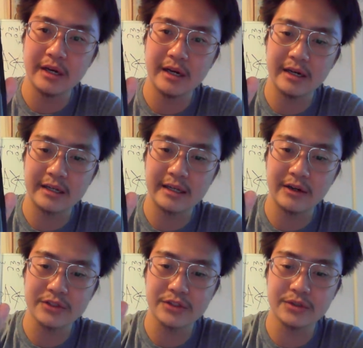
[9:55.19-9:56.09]
Uh,
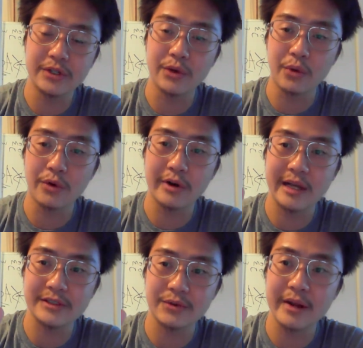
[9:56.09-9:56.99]
also, you can order it
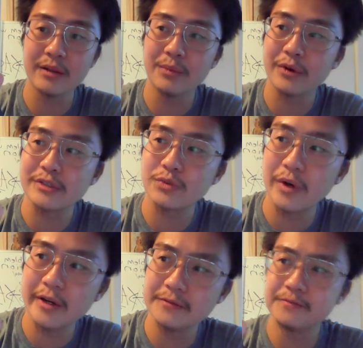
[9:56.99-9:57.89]
as a regular book as
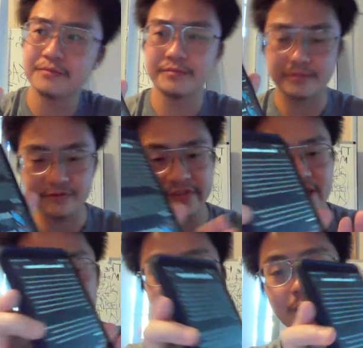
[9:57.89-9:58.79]
well.
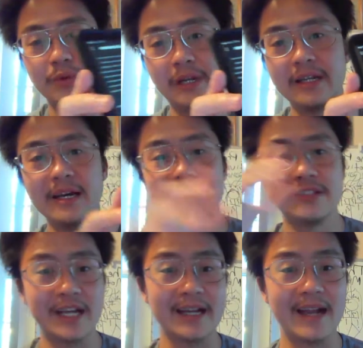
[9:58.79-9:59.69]
Fantastic read.
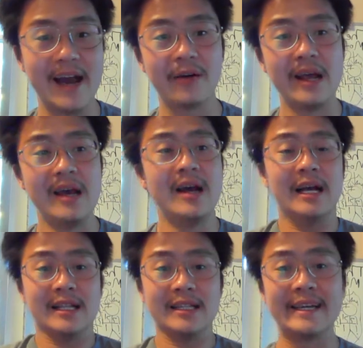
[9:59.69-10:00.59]
Check it out.
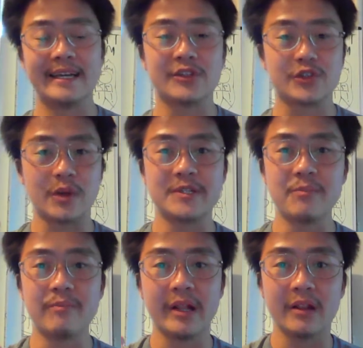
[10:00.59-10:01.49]
Link in the
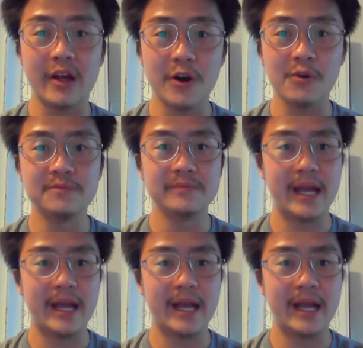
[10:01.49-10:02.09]
description below.